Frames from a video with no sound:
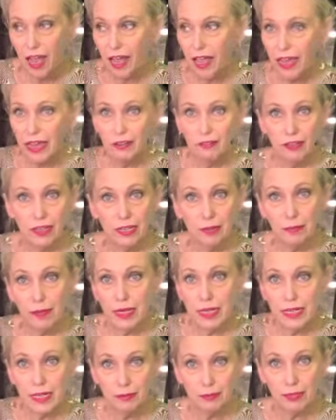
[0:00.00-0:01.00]
If
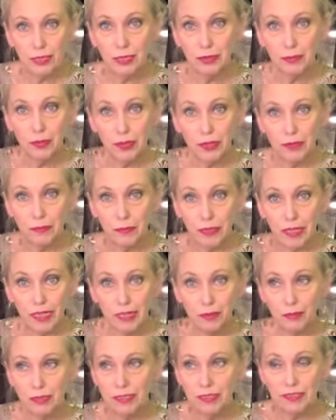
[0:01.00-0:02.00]
anybody comes toward me
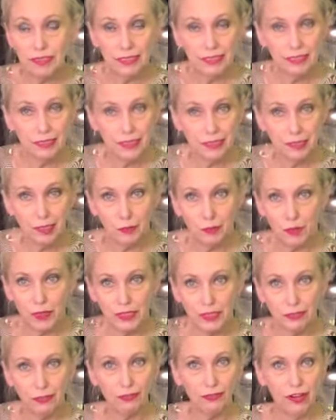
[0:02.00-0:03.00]
with 16
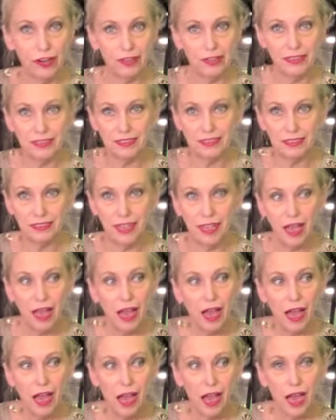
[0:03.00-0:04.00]
sprays of fragrance,
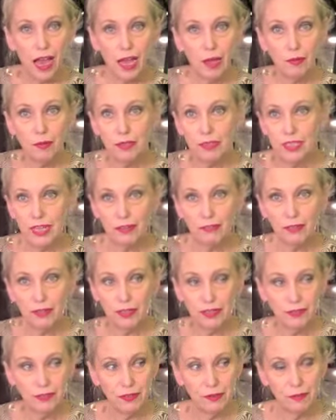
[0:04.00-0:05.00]
I will never
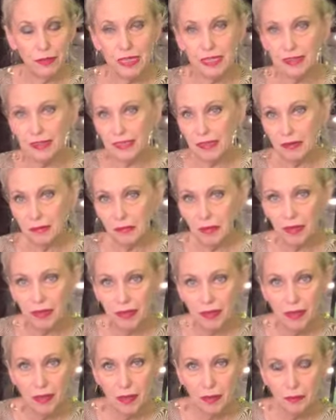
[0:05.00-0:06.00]
even meet them
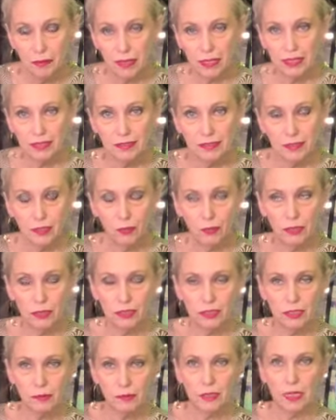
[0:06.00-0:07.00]
because it will
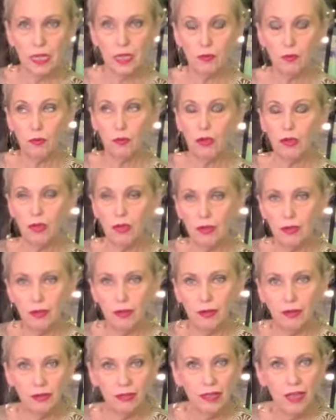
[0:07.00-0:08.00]
just be like,
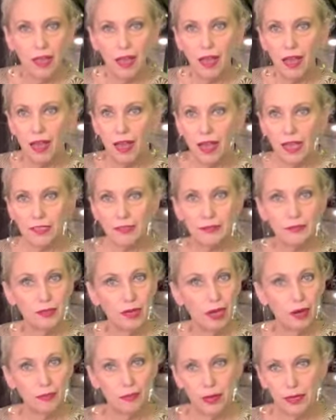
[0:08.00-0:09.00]
whoa, I do
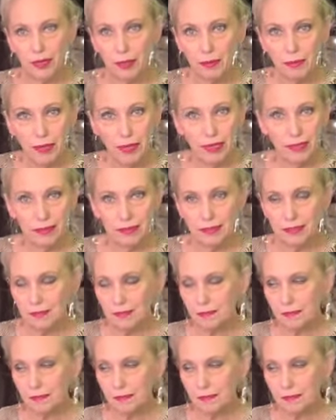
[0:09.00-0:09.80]
not recommend